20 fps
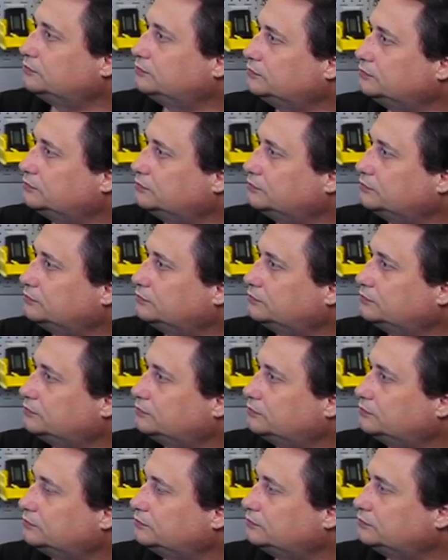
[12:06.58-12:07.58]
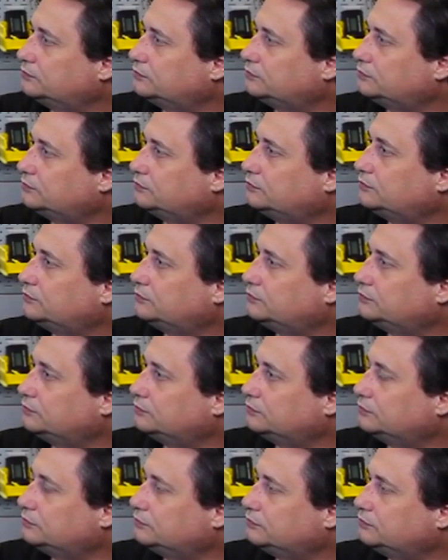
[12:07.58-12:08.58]

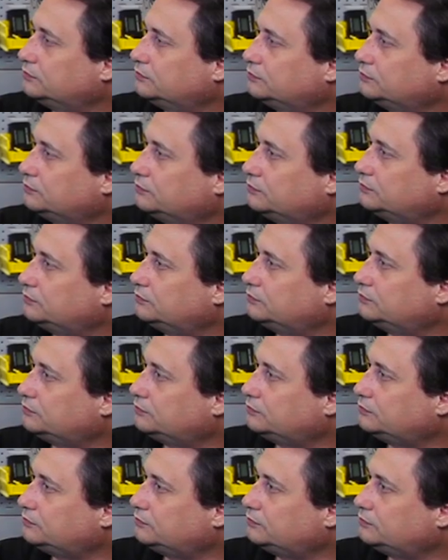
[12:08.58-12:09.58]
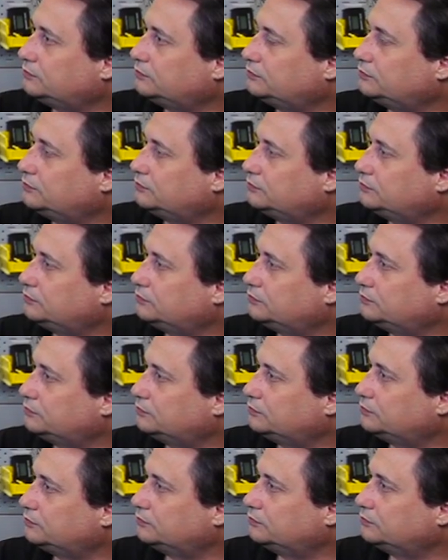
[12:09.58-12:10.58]

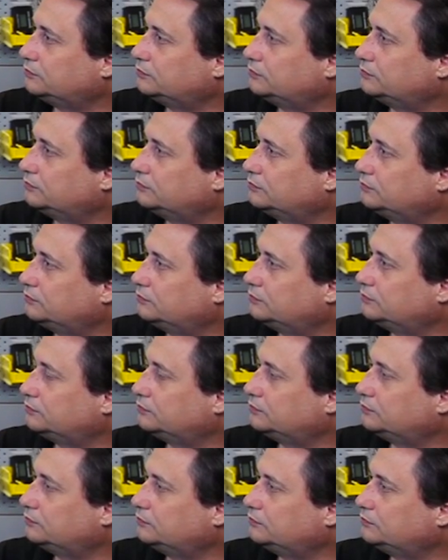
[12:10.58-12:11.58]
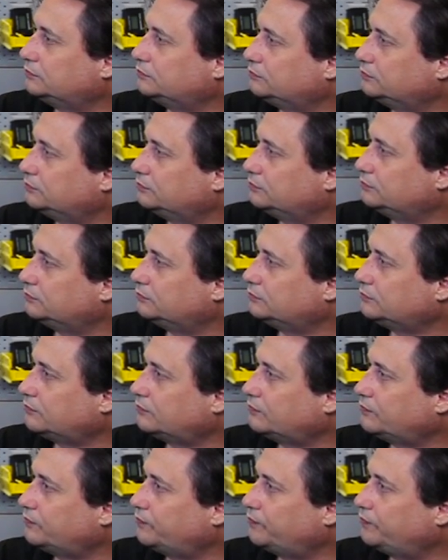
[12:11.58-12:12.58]

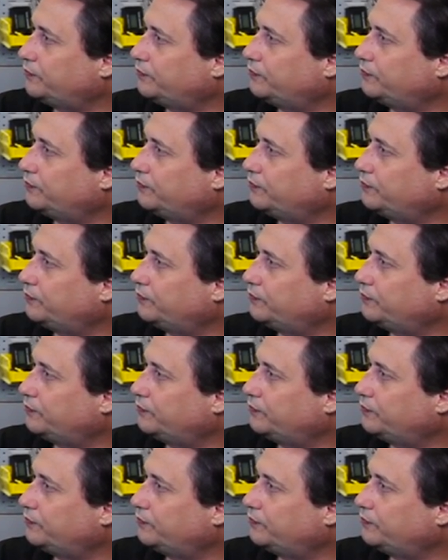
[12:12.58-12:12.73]
(not speaking)